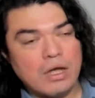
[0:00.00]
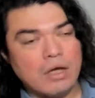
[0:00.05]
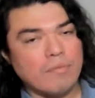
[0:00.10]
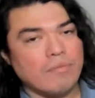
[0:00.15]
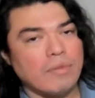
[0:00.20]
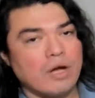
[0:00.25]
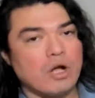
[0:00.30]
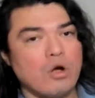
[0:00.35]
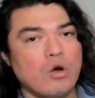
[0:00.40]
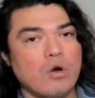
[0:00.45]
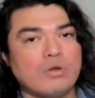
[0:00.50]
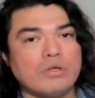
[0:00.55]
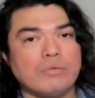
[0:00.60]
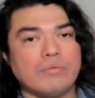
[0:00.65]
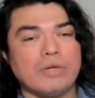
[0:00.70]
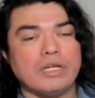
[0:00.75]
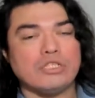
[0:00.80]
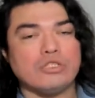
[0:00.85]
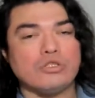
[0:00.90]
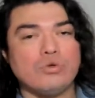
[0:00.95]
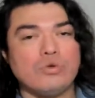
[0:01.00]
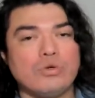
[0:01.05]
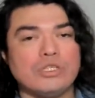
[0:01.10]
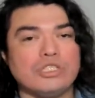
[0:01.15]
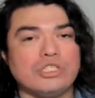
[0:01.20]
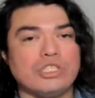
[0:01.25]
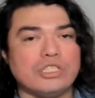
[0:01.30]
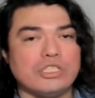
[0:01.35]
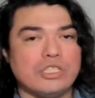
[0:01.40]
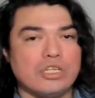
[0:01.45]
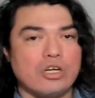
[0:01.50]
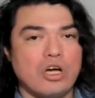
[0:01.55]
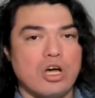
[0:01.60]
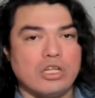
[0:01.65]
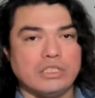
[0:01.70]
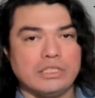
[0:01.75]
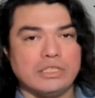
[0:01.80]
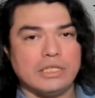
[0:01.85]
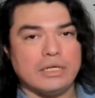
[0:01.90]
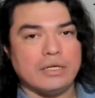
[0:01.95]
But 2 is just a
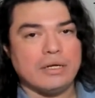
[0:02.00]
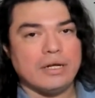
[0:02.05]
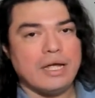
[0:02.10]
constant.